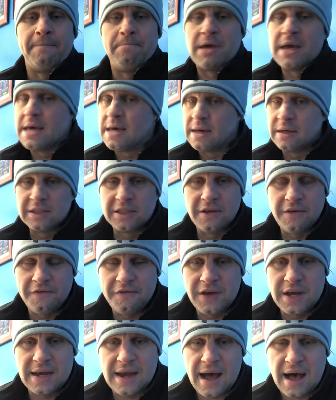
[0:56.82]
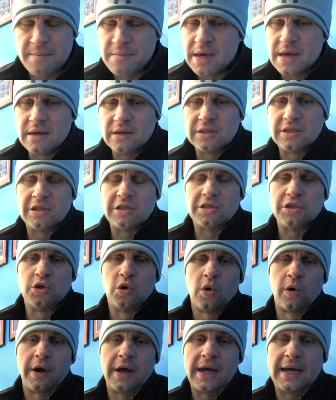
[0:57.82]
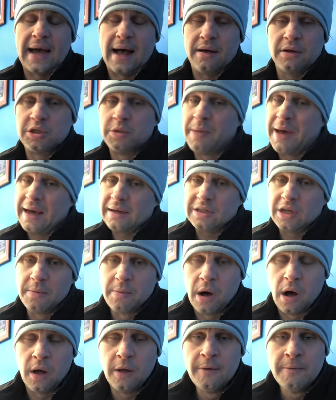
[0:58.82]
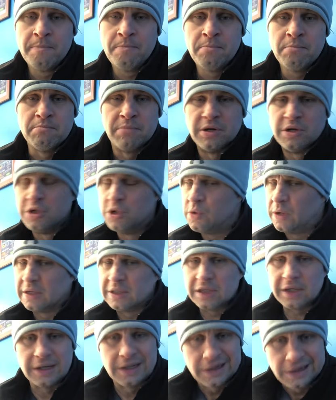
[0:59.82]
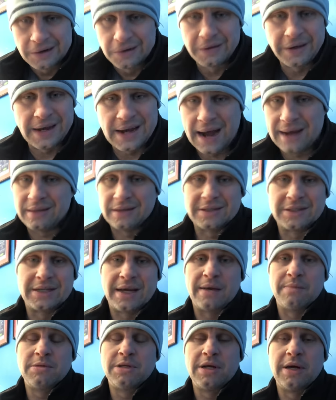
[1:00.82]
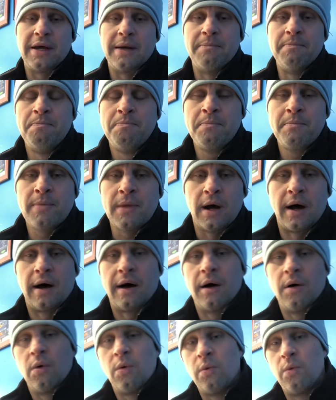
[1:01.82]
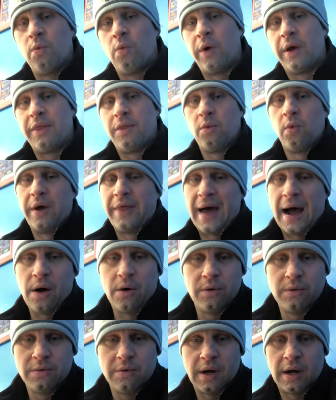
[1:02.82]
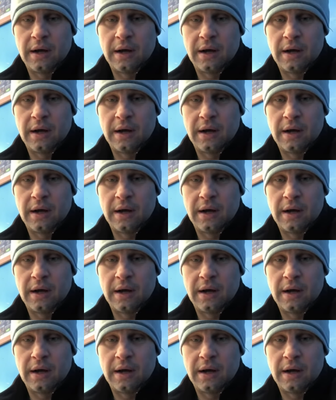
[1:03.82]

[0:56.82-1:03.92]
he is the phenom. He is the story in college basketball. But Duke is clearly not the same team without